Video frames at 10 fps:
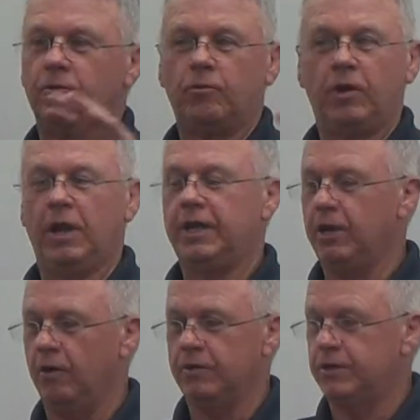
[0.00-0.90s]
really, you
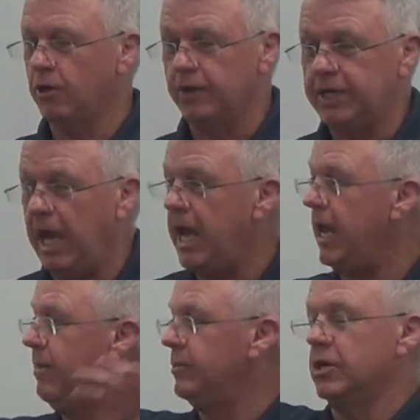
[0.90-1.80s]
know, until the
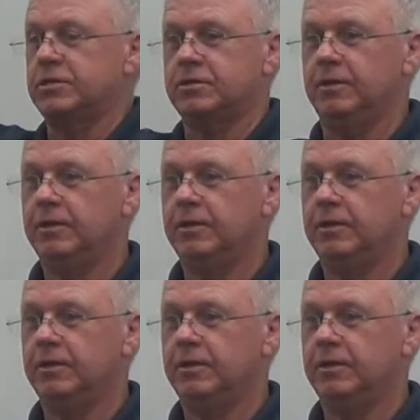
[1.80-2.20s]
game just